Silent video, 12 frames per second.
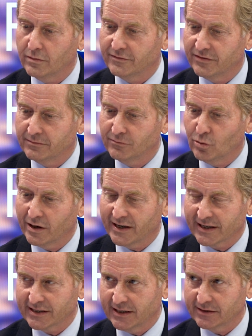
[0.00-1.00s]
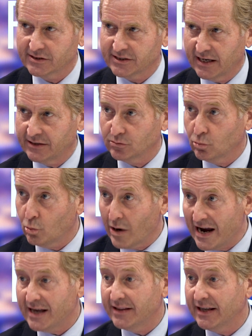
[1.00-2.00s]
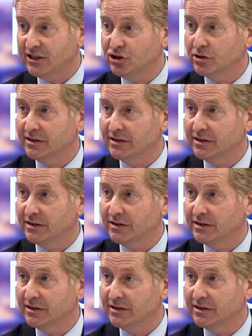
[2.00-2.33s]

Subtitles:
from what I can understand, is where they should